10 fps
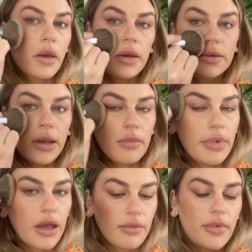I say a
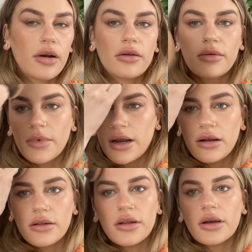pink
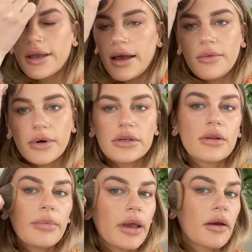monochromatic look. Cat, where's
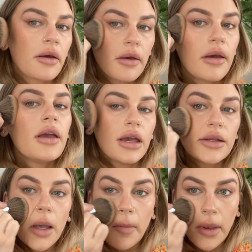the pink?
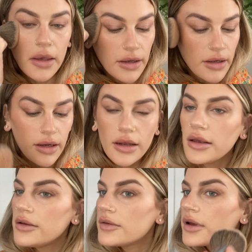It's coming. It
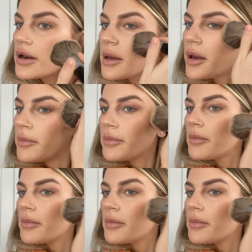is gonna come.